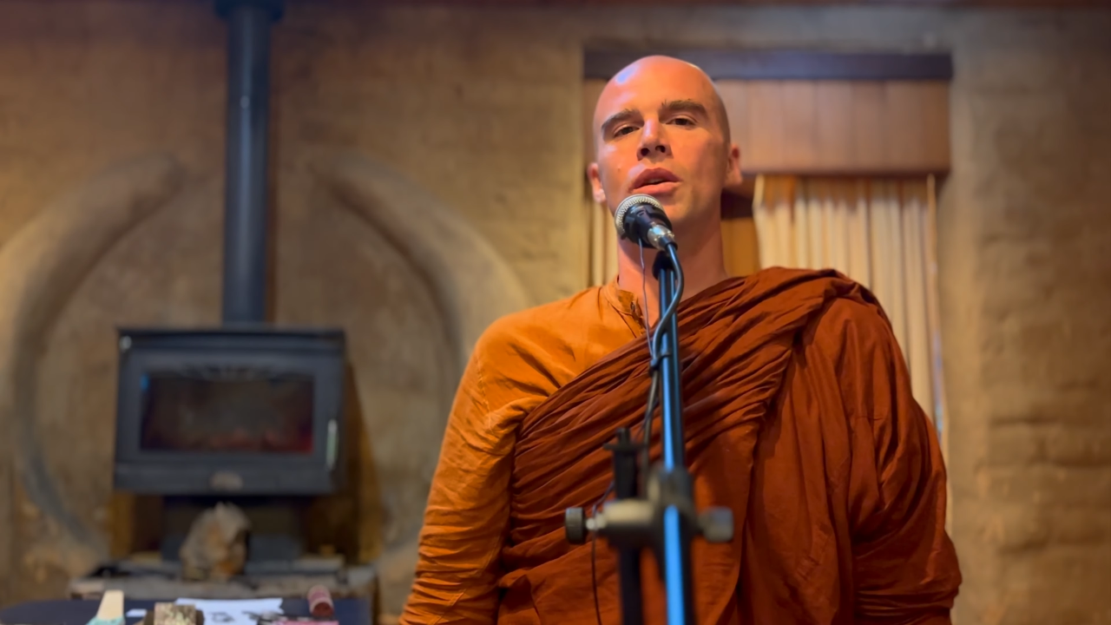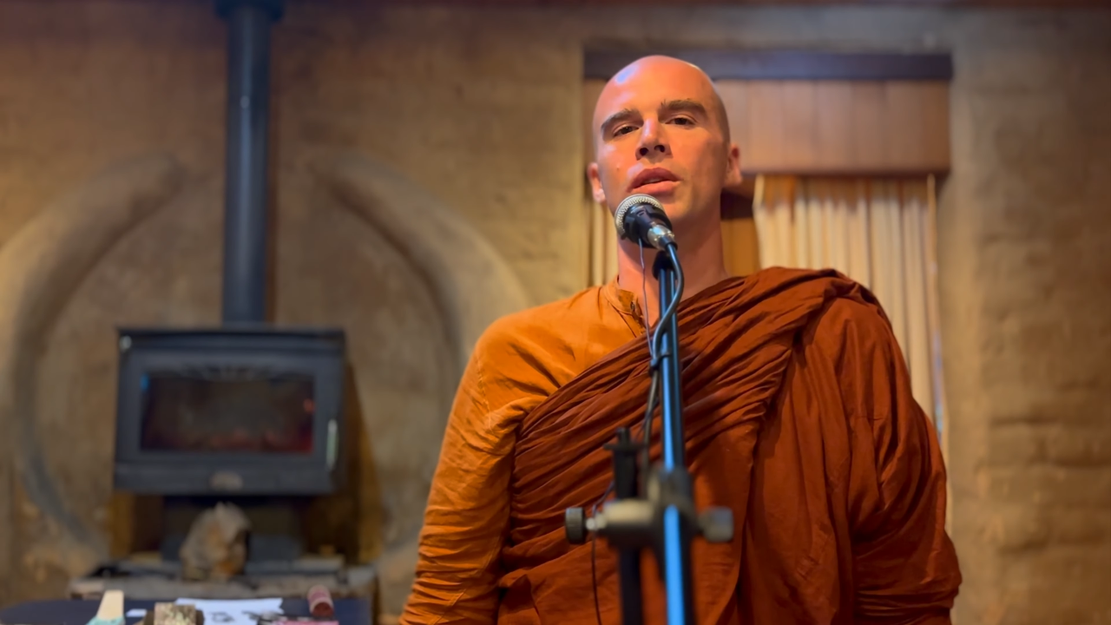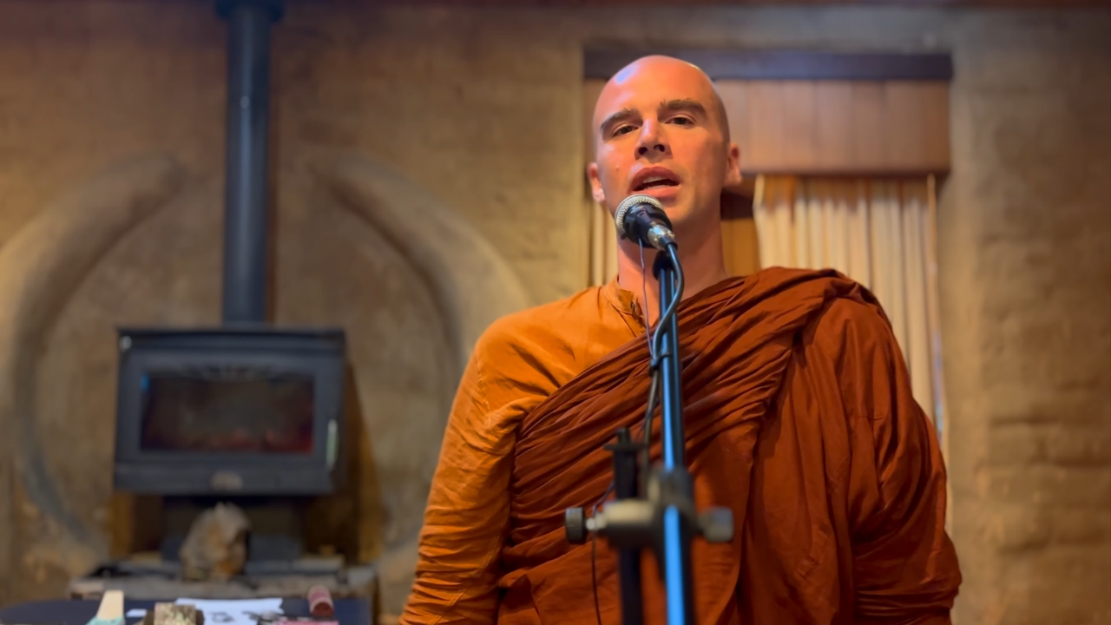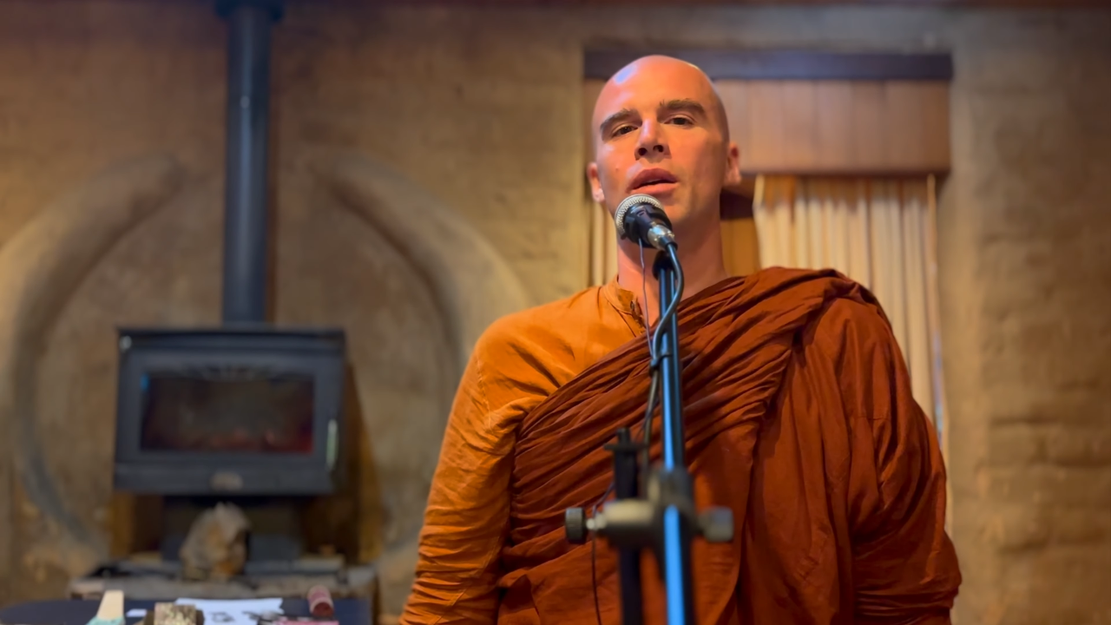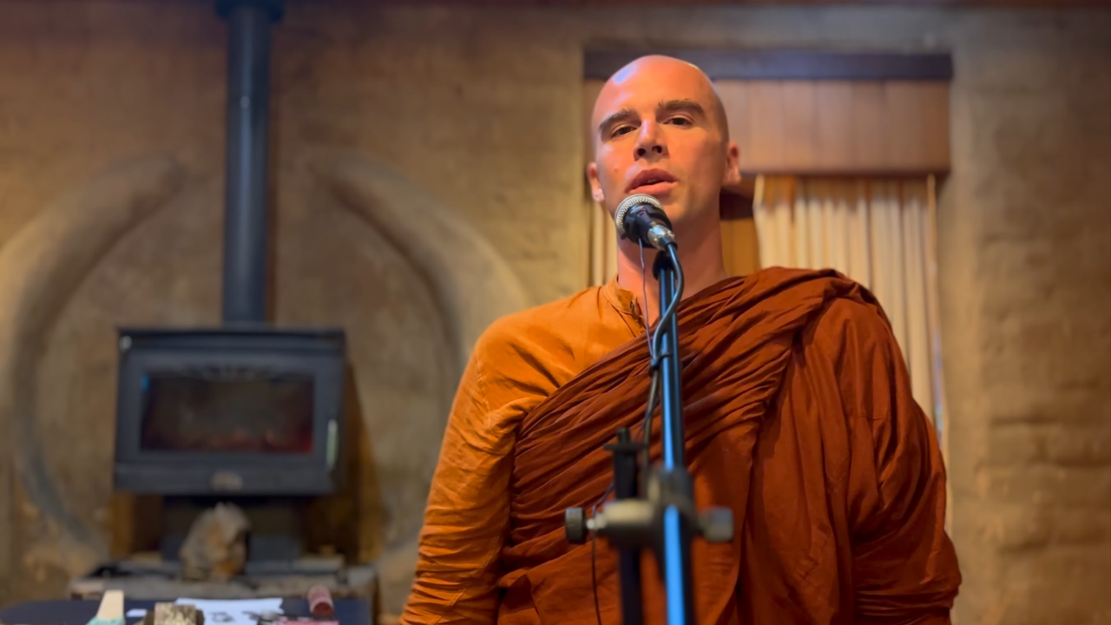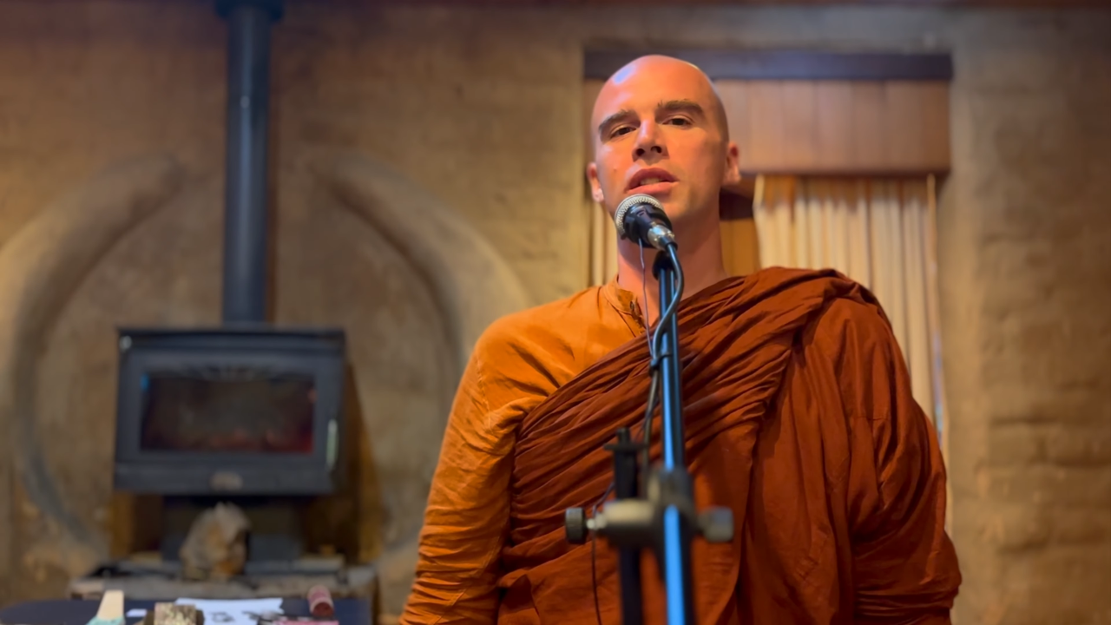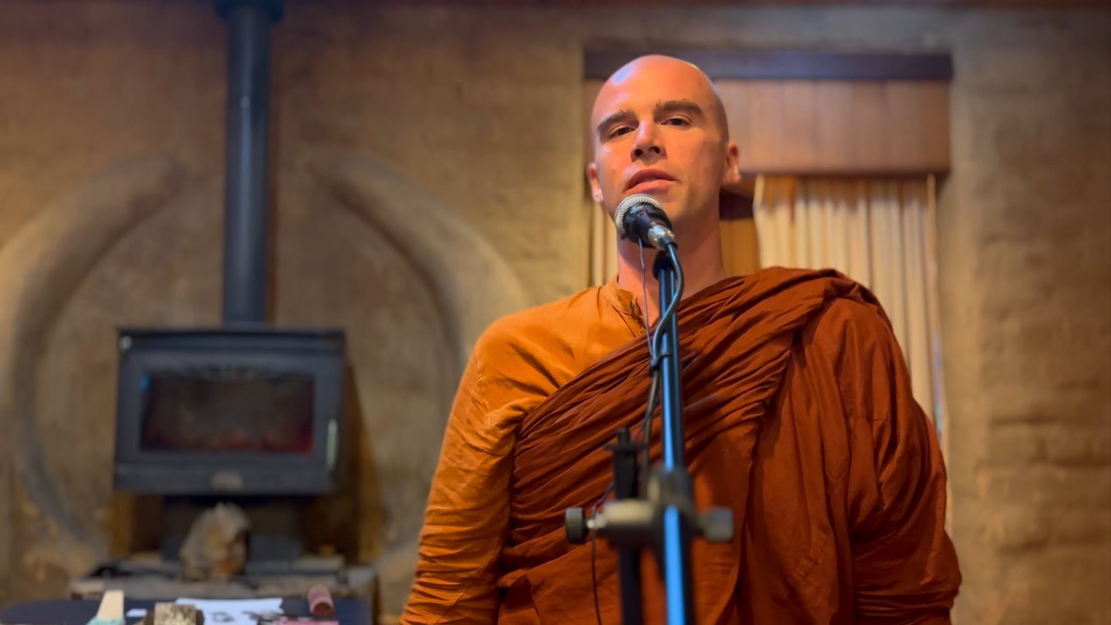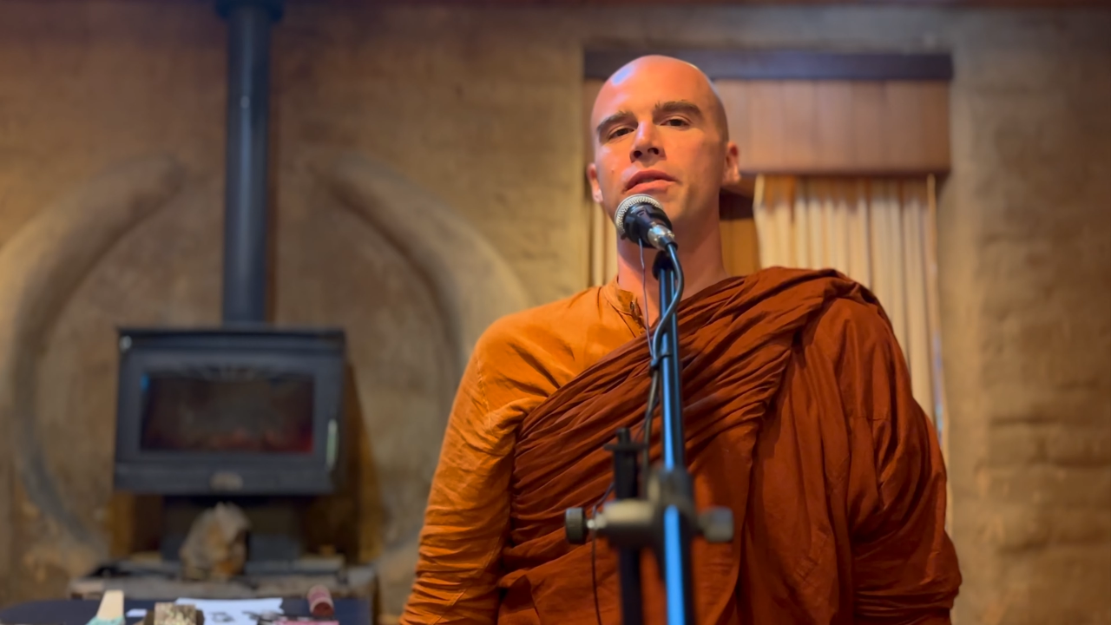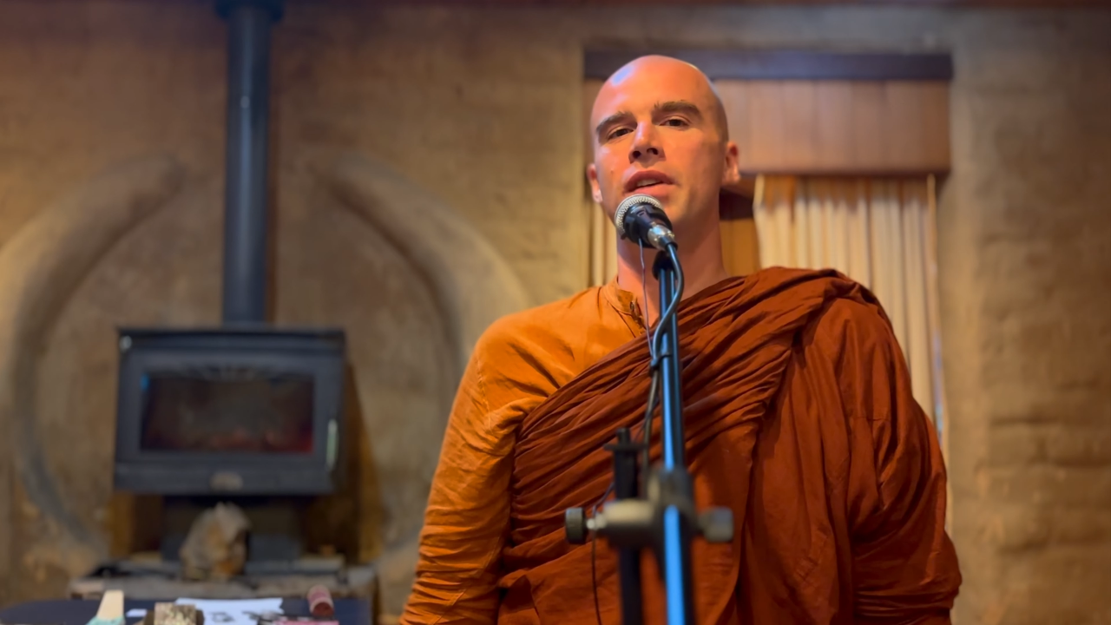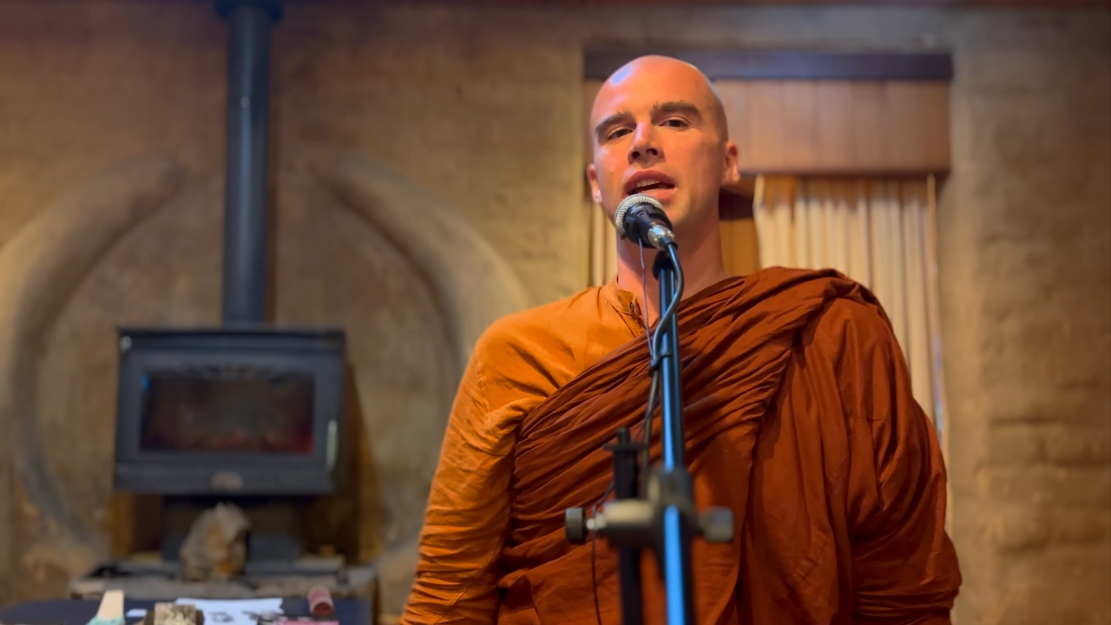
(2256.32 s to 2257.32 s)
there was a
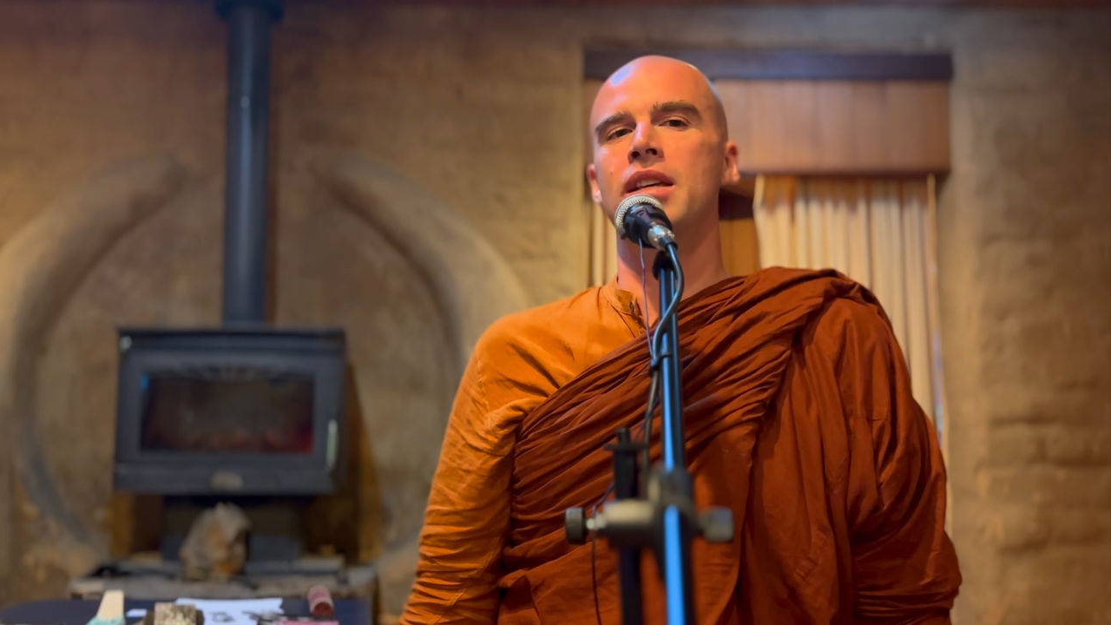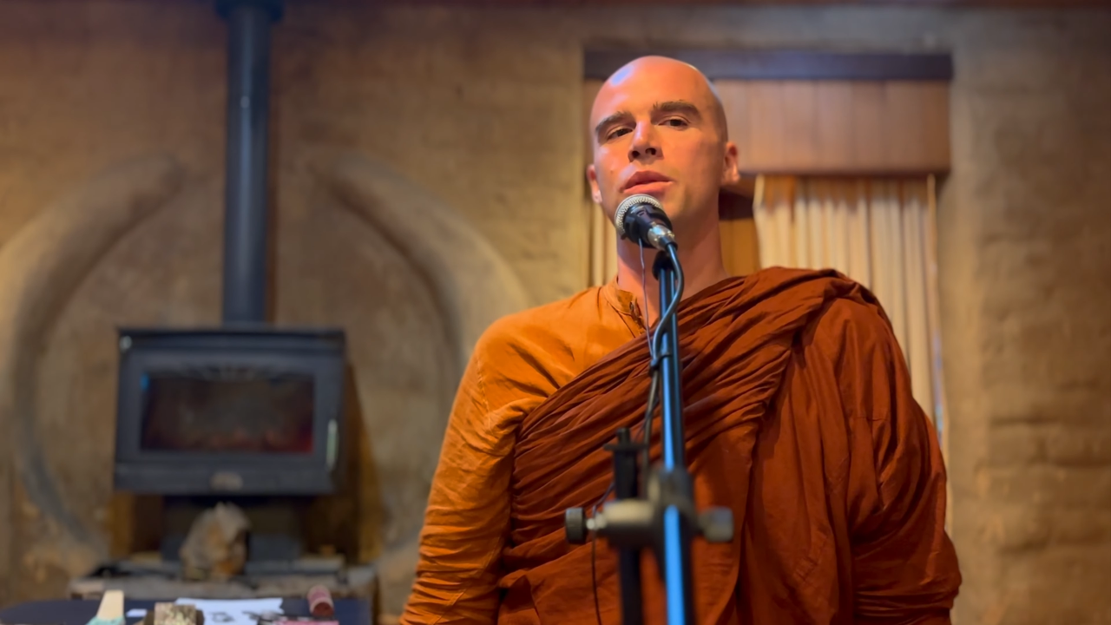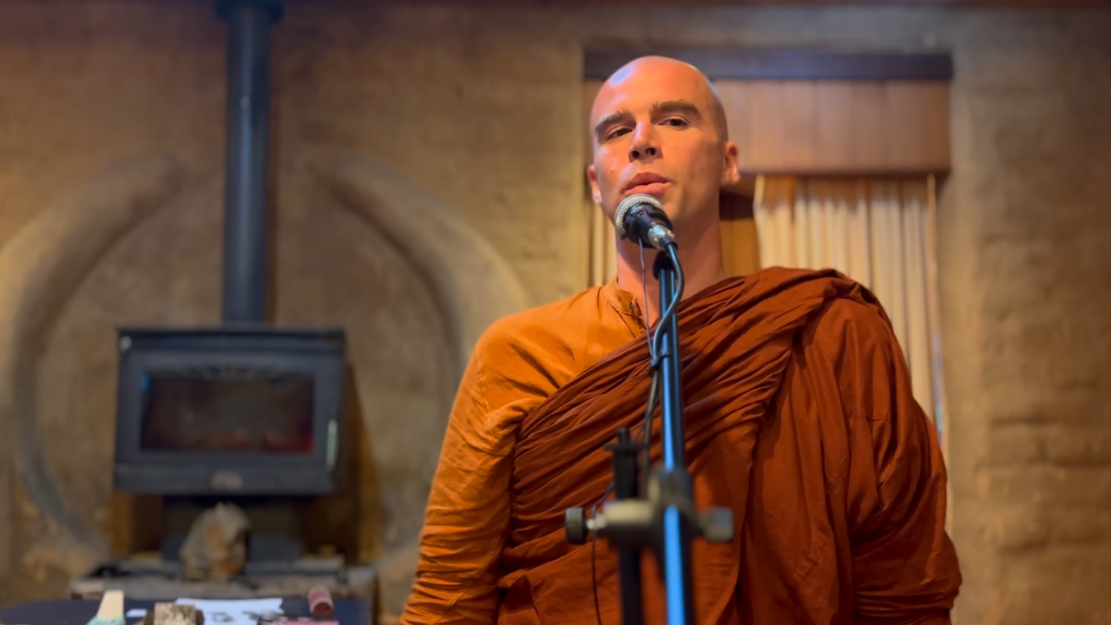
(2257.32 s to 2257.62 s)
phase